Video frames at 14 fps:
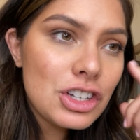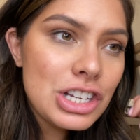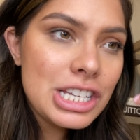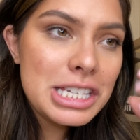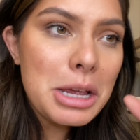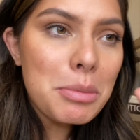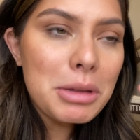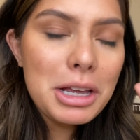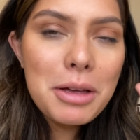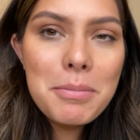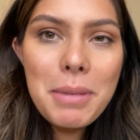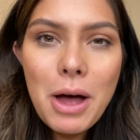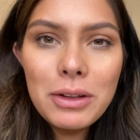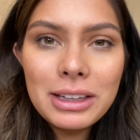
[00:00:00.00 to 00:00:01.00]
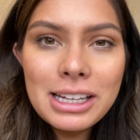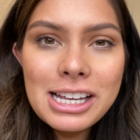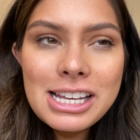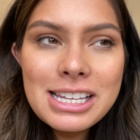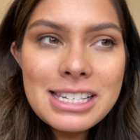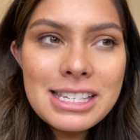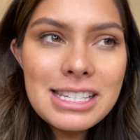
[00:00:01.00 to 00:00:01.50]
just something about
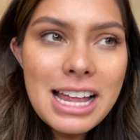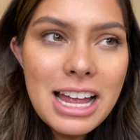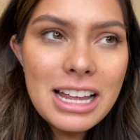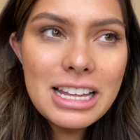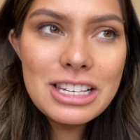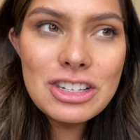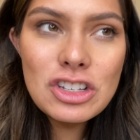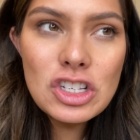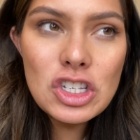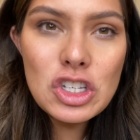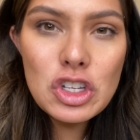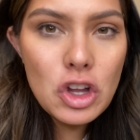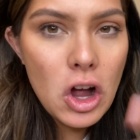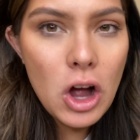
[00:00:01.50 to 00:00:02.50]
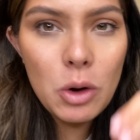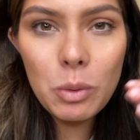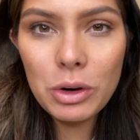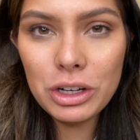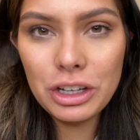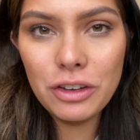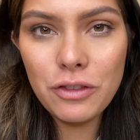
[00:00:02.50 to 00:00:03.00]
this that is just not
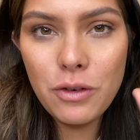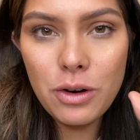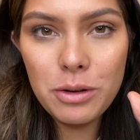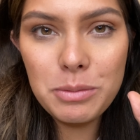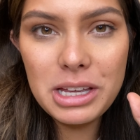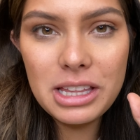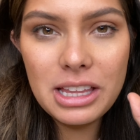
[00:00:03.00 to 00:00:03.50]
working for me.